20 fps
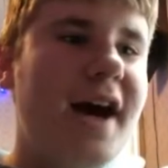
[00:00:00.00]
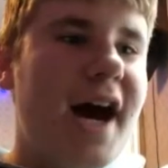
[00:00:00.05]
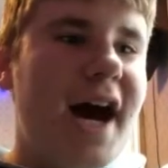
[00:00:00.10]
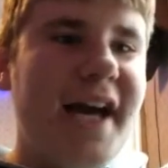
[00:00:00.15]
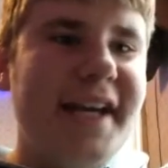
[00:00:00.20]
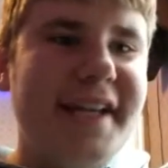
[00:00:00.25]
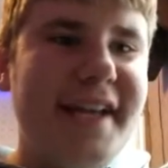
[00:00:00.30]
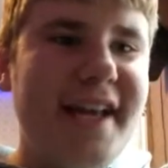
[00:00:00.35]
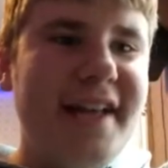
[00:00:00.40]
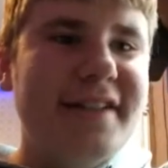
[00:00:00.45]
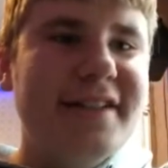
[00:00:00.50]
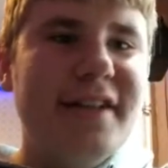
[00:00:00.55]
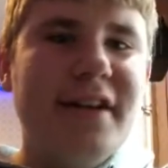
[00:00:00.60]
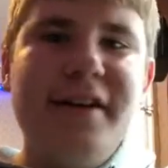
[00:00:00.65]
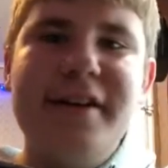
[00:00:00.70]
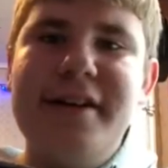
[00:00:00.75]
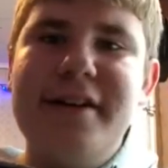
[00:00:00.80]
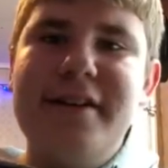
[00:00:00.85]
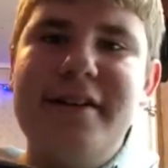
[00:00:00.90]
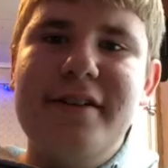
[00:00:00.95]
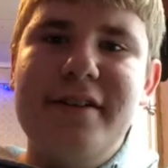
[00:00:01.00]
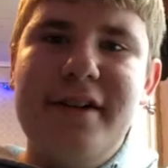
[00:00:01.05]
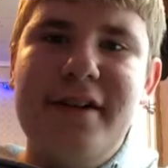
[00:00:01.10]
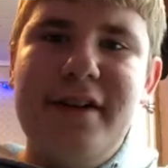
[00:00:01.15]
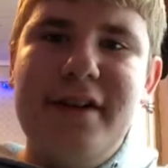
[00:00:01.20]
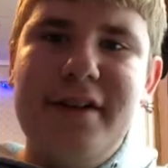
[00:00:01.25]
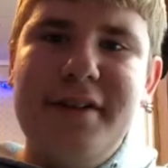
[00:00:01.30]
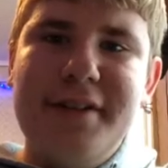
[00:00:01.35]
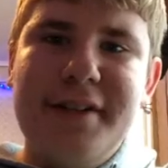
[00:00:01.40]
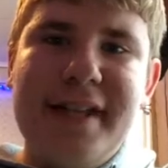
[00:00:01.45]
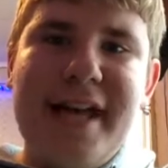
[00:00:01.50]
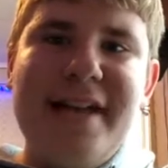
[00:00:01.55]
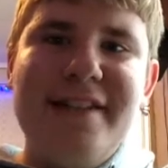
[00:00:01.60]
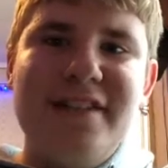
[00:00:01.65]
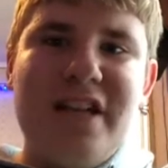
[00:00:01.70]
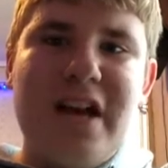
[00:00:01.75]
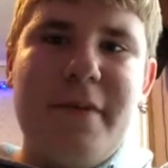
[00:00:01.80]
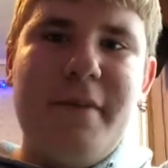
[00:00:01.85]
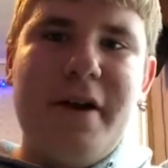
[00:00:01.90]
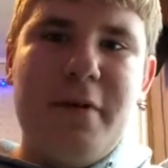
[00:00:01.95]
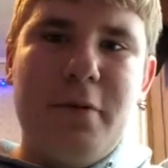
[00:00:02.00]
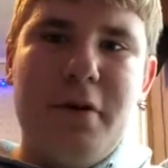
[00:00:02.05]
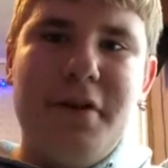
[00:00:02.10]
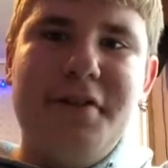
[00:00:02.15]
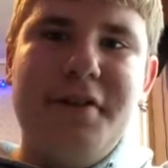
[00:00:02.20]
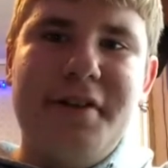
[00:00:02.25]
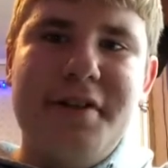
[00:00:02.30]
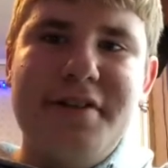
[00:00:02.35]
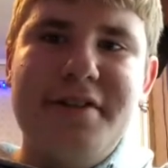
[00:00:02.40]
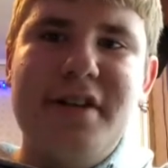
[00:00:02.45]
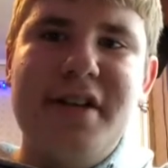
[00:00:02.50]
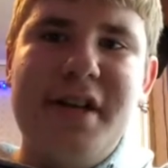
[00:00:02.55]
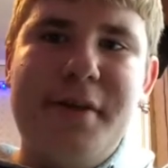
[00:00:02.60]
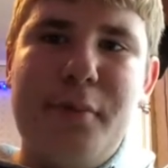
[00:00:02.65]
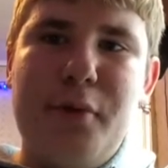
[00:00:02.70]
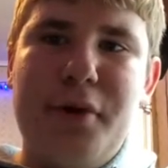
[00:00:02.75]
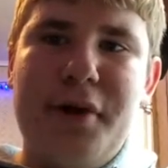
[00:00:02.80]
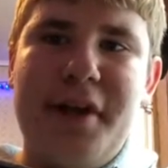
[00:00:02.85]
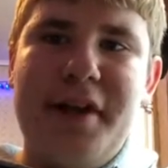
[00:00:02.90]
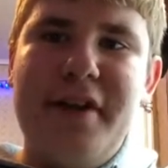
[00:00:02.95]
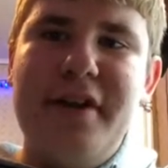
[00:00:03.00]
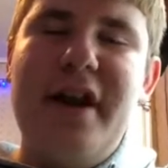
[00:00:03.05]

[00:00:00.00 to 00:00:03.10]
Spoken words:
I can't tell you the last time I worked on a Sunday morning.